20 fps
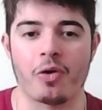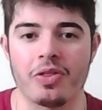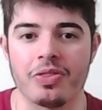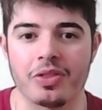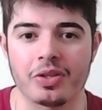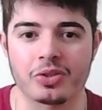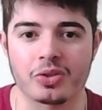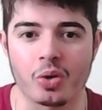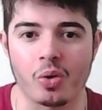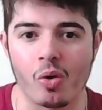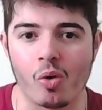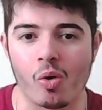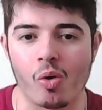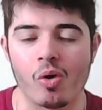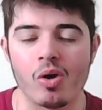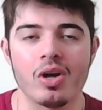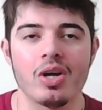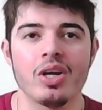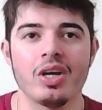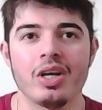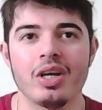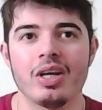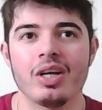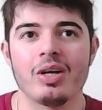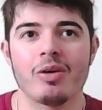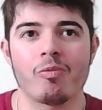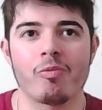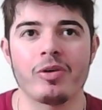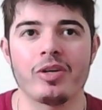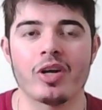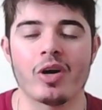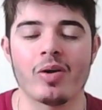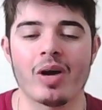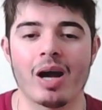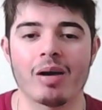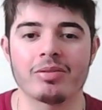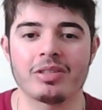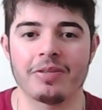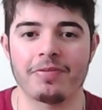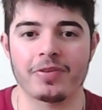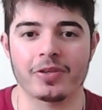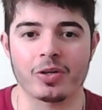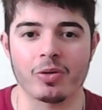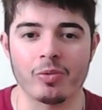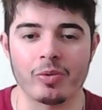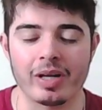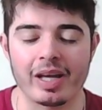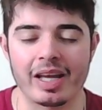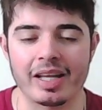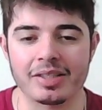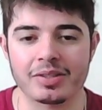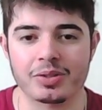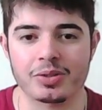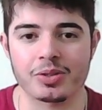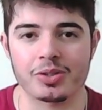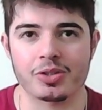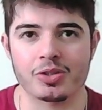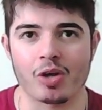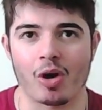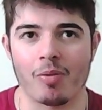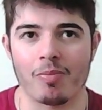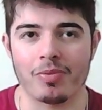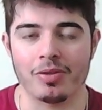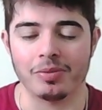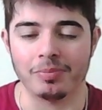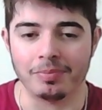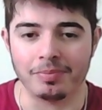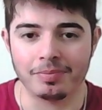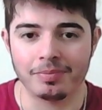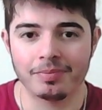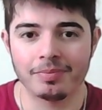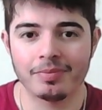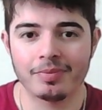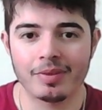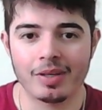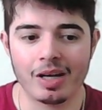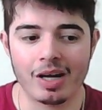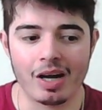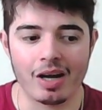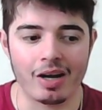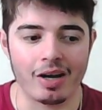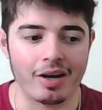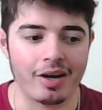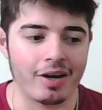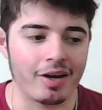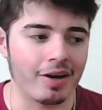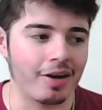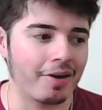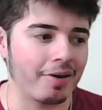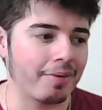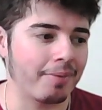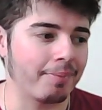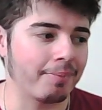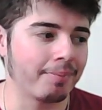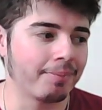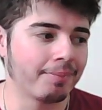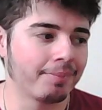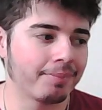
in the door, we know how difficult it is to stop them. And